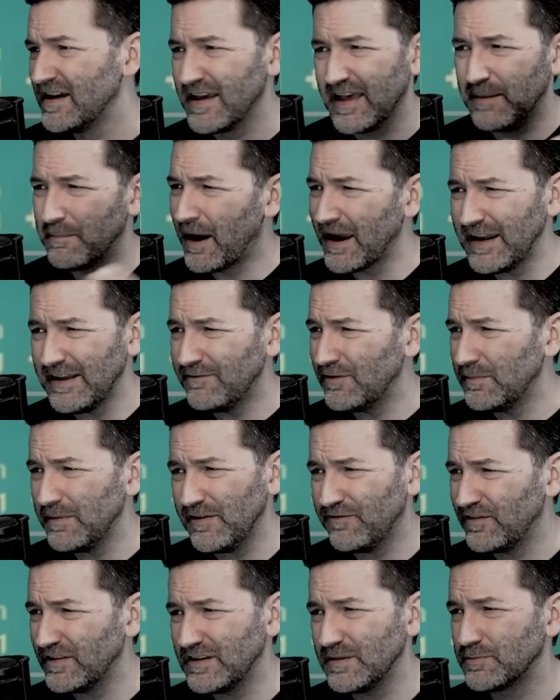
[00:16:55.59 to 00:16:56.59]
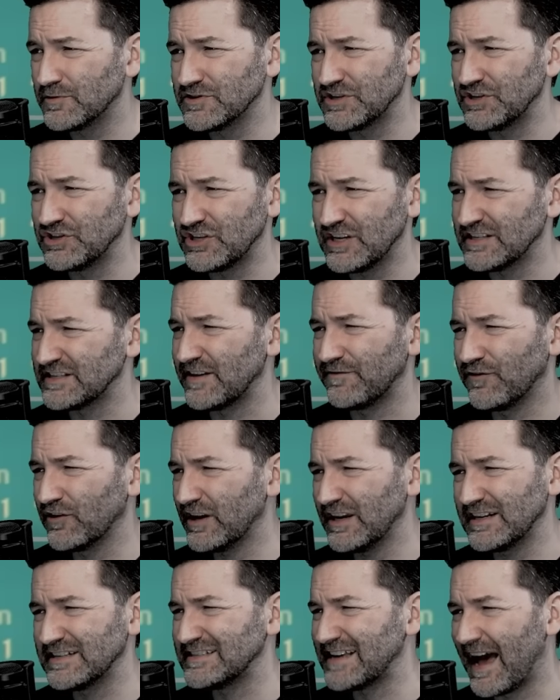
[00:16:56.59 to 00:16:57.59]
It might even be a 50% chance. I
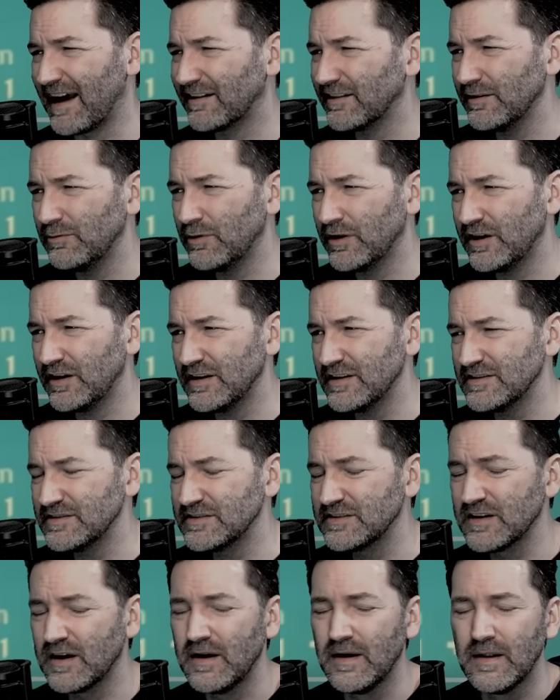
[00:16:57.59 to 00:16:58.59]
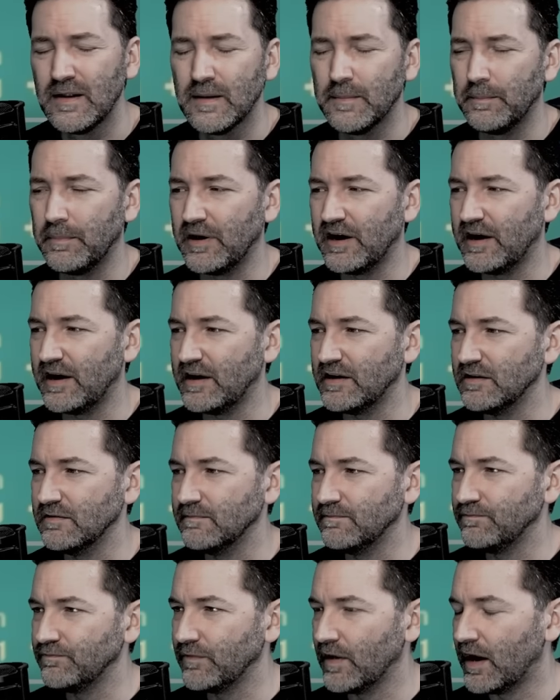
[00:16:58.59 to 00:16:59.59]
forget exactly what it is, but
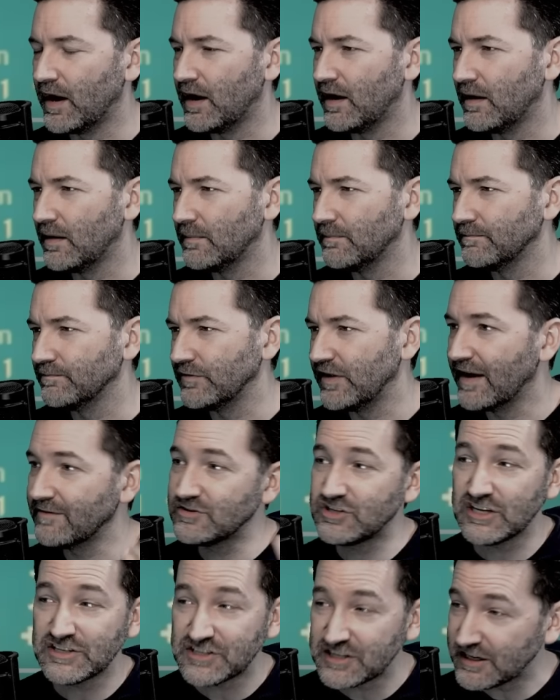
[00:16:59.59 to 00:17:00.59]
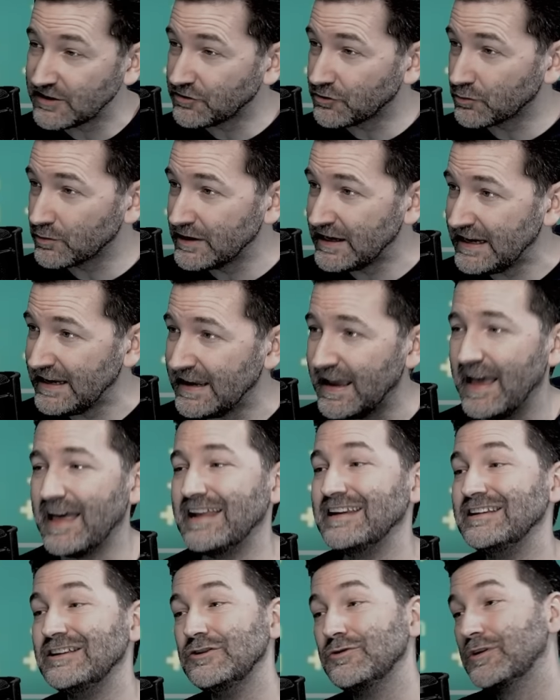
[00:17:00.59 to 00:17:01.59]
um, you have a chance to get three,
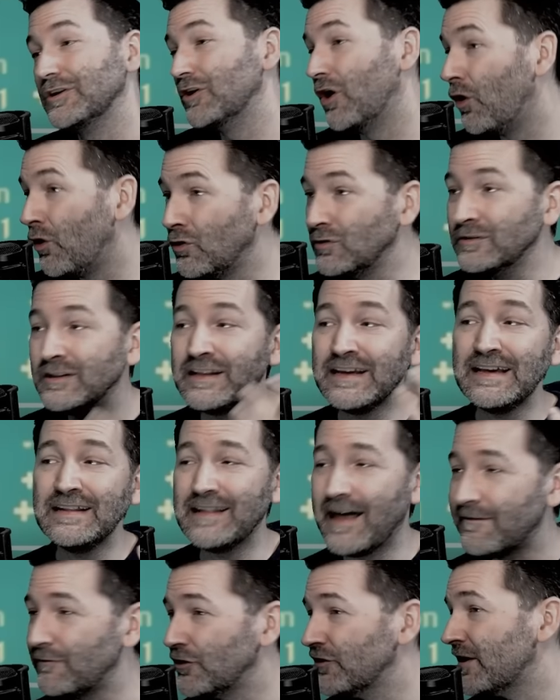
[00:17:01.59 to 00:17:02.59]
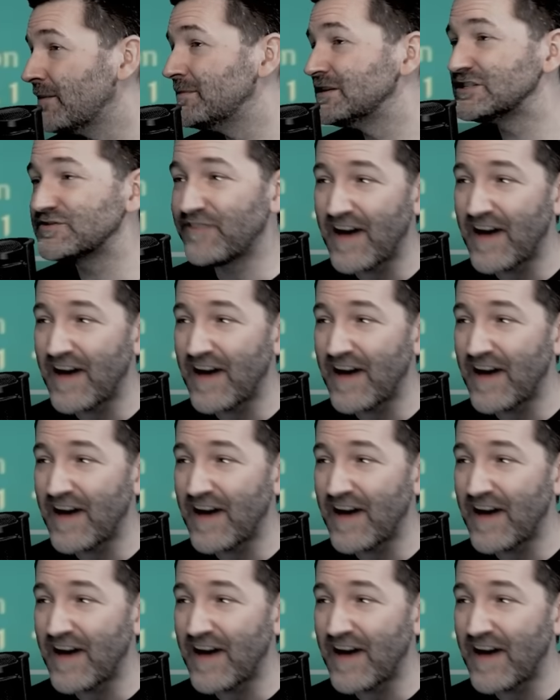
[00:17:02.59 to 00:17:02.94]
and you can only level them as